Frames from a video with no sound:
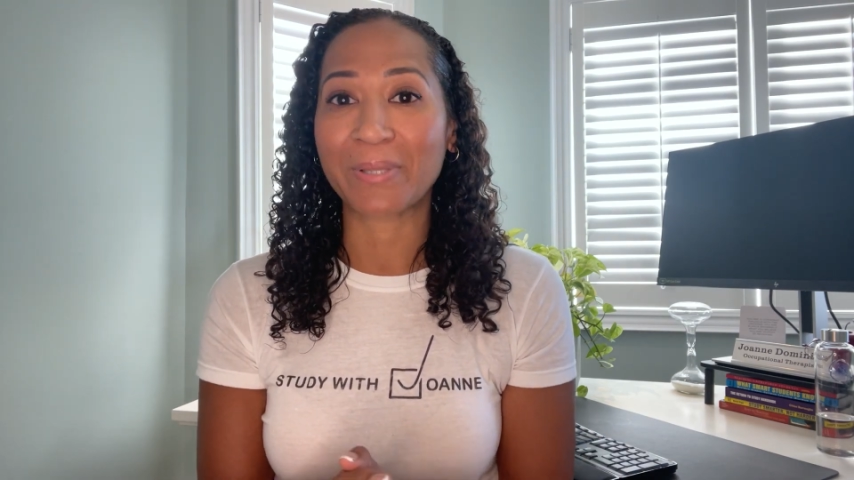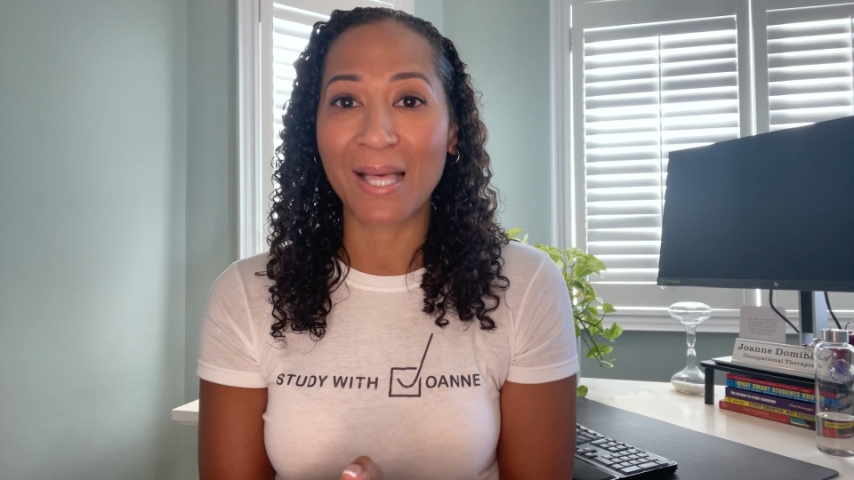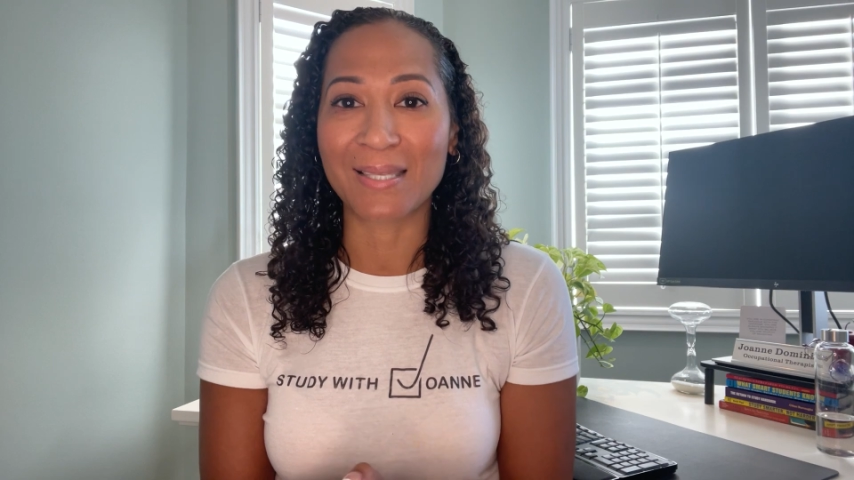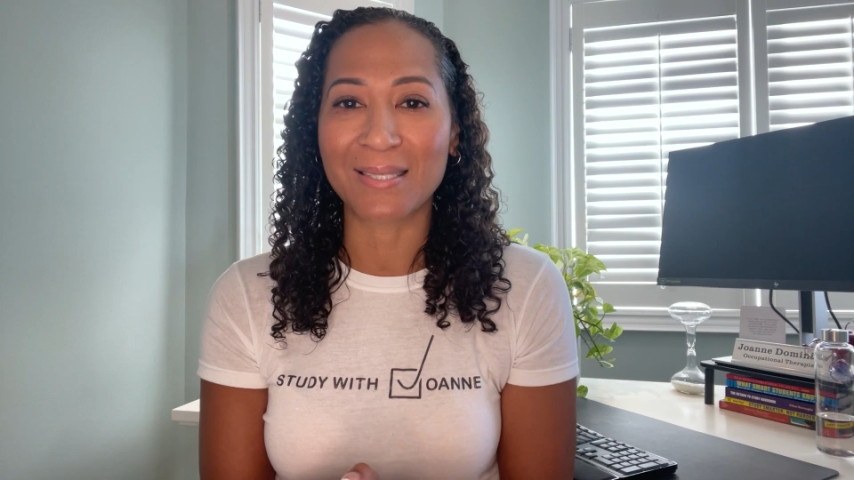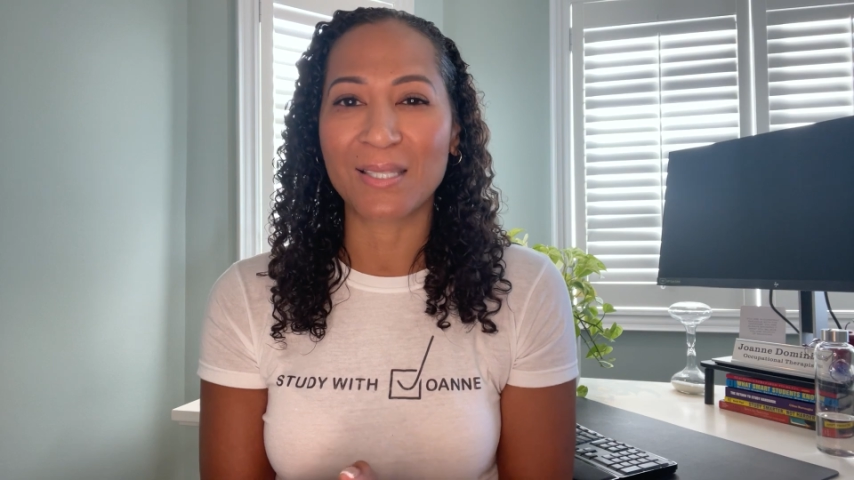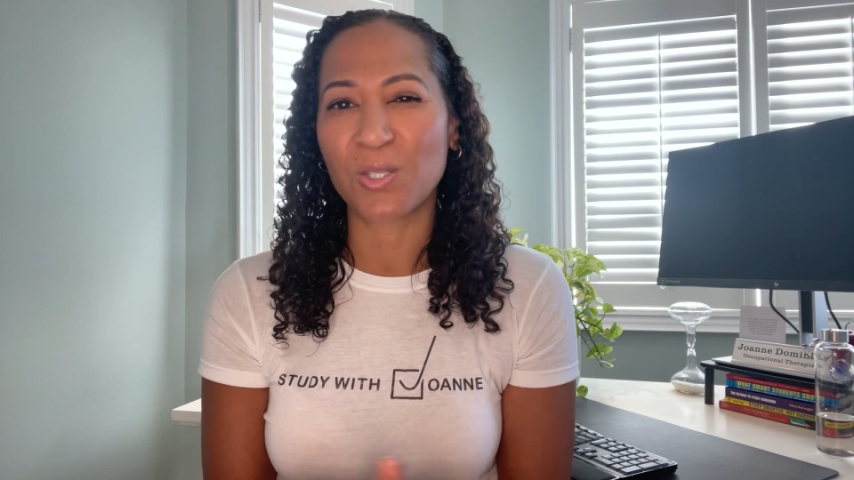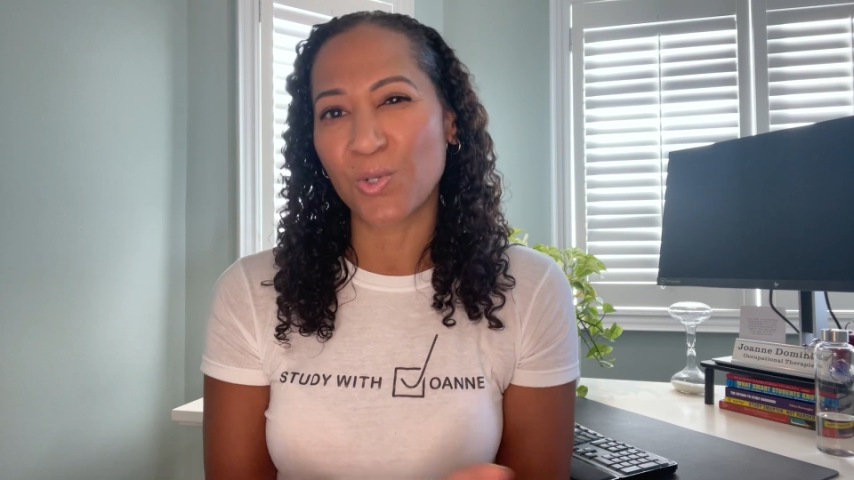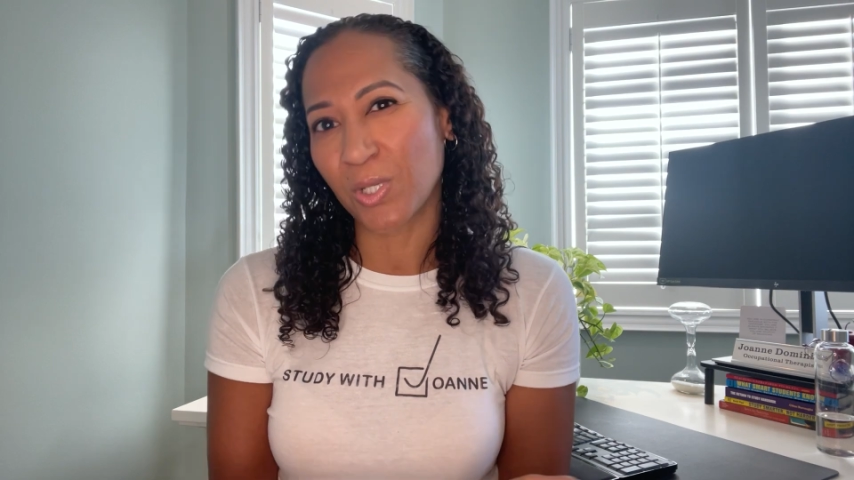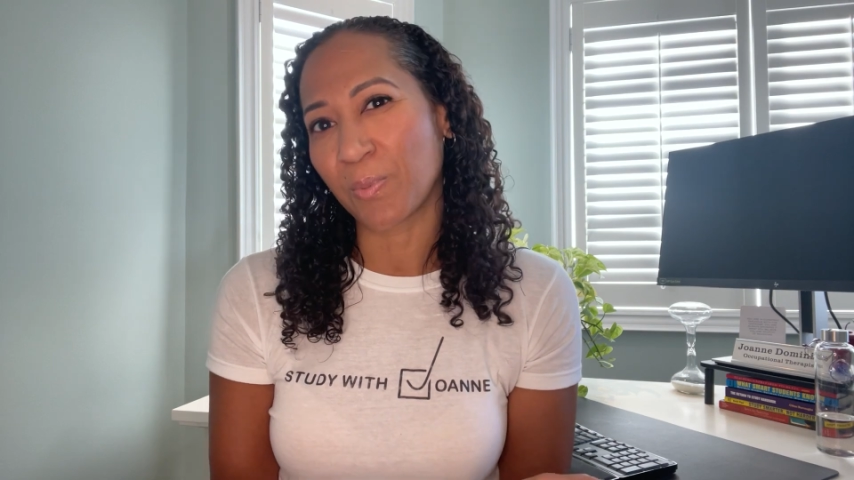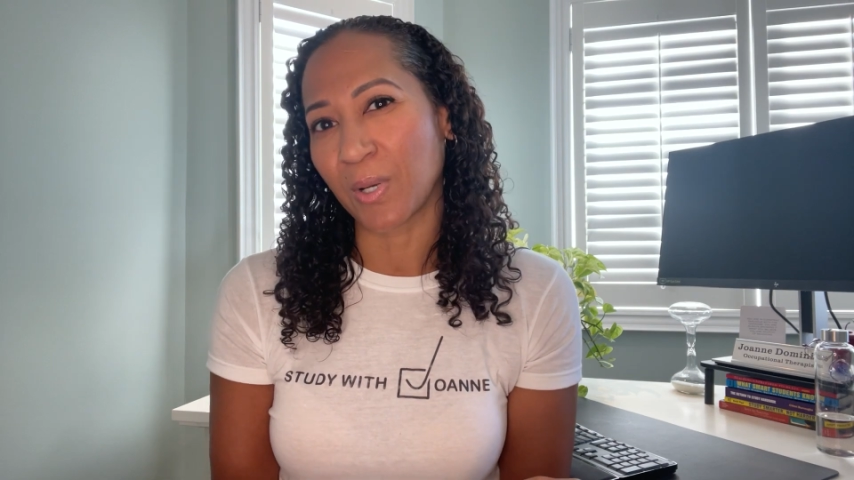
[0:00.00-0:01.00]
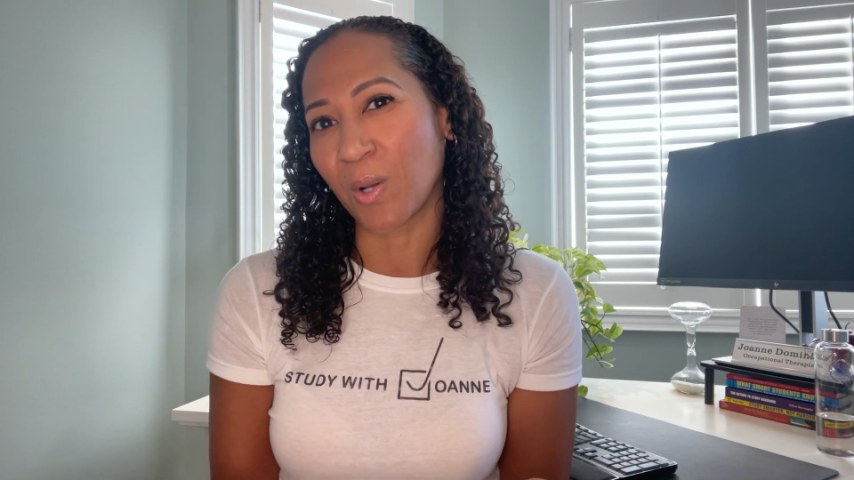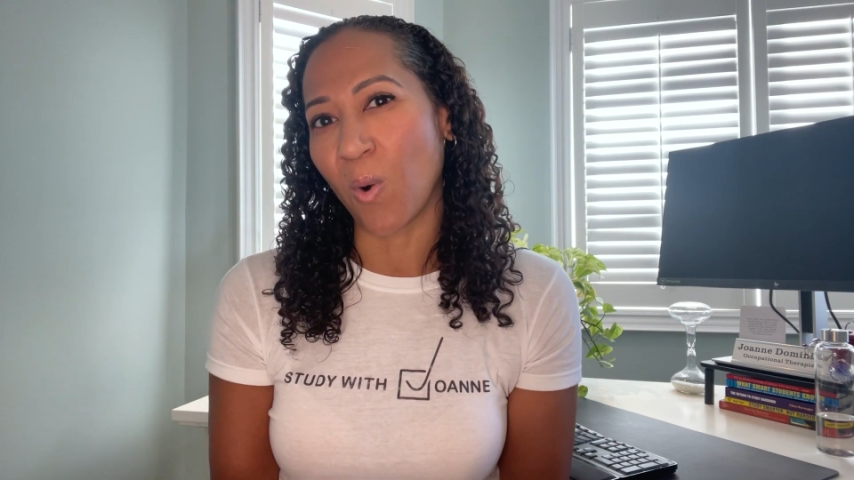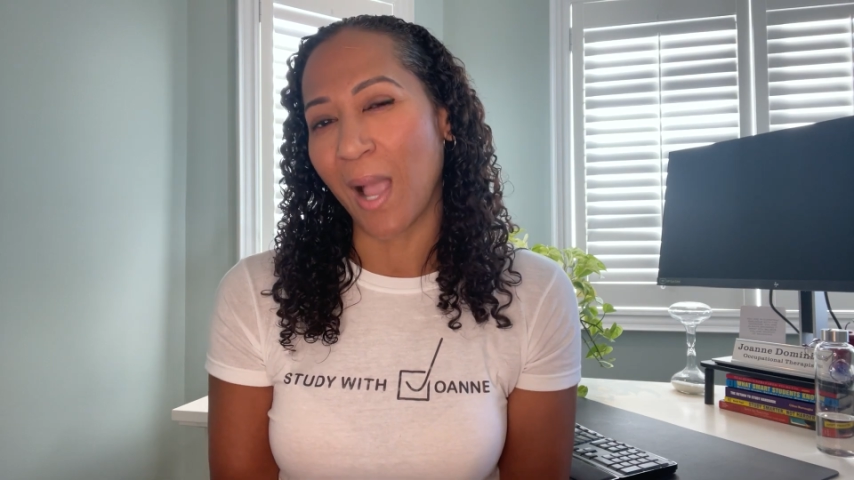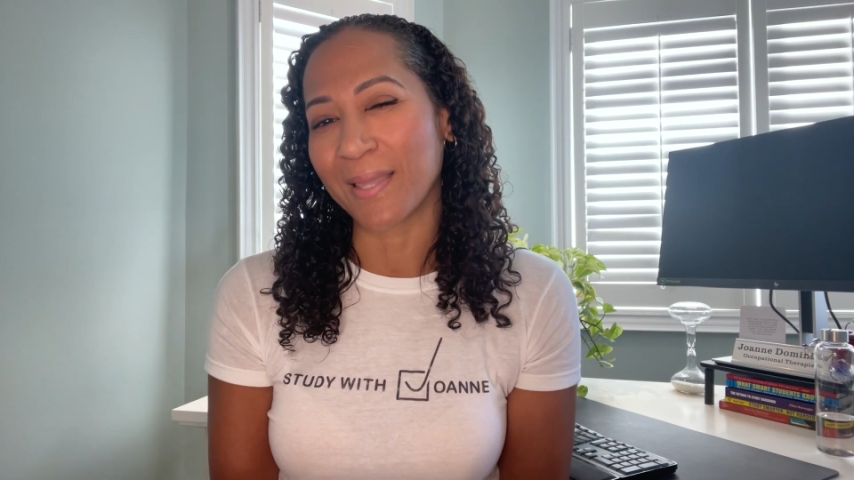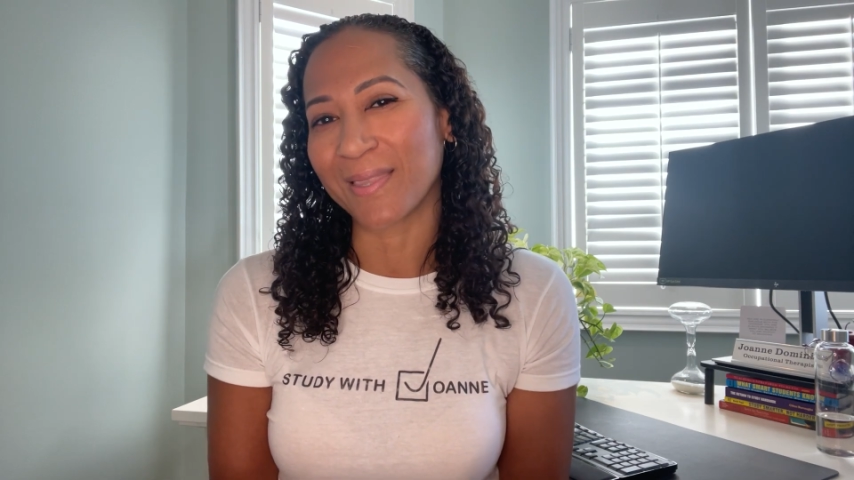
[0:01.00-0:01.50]
Plus, it's usually pretty
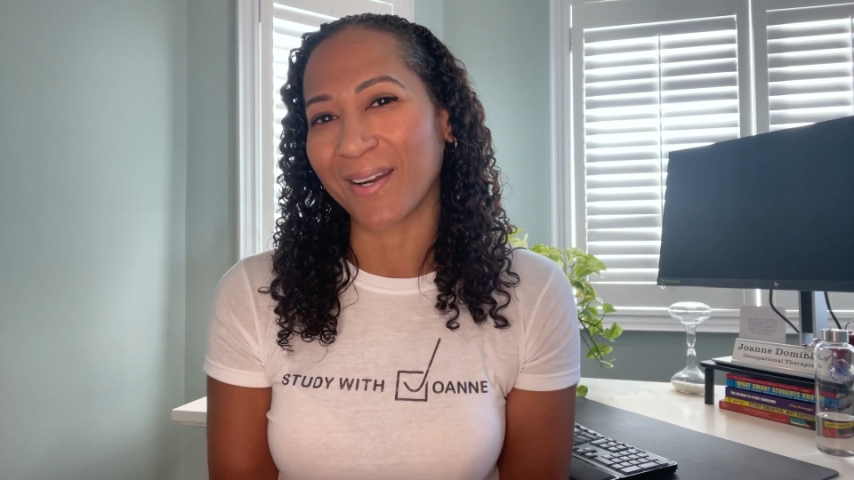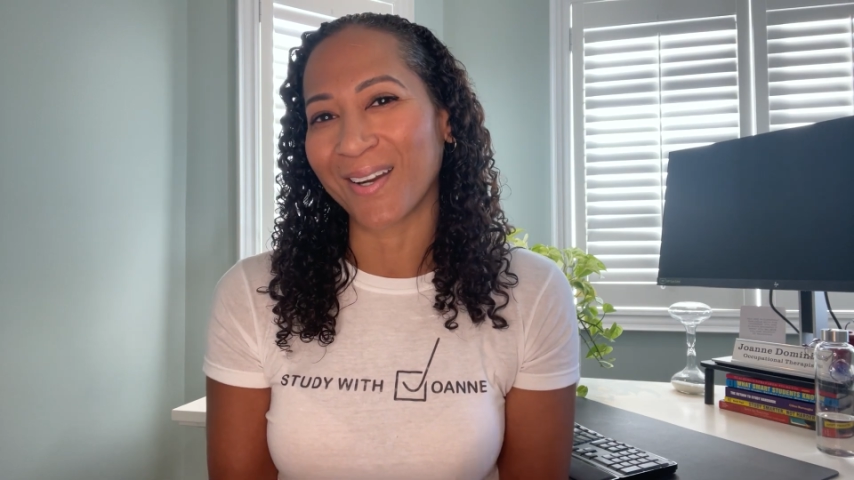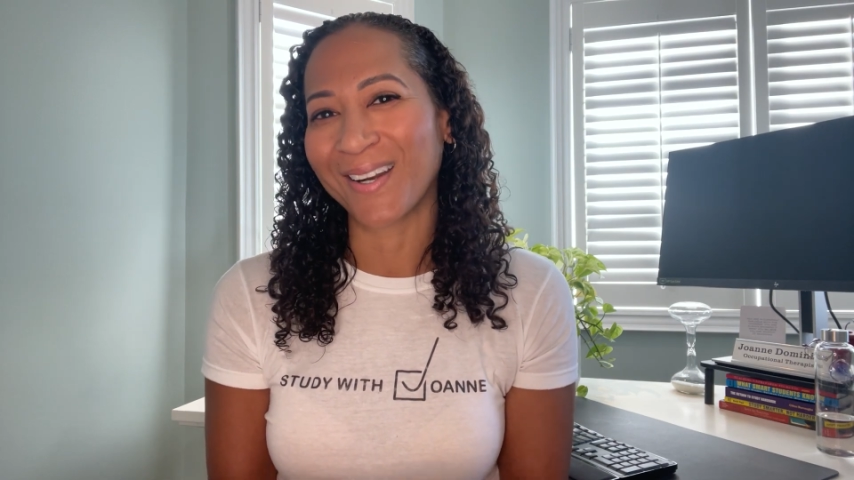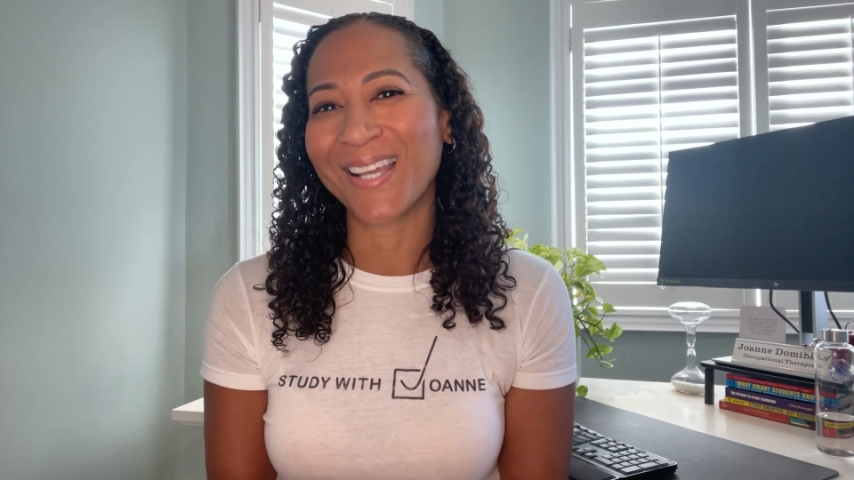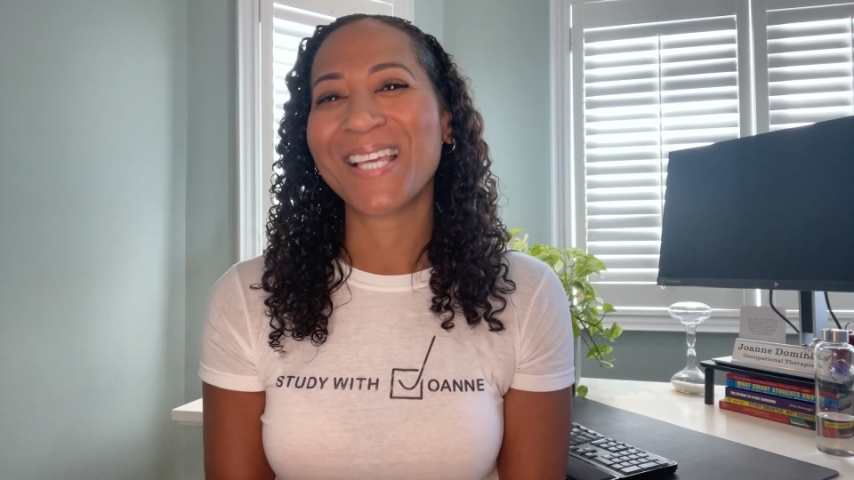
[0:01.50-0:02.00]
quiet there.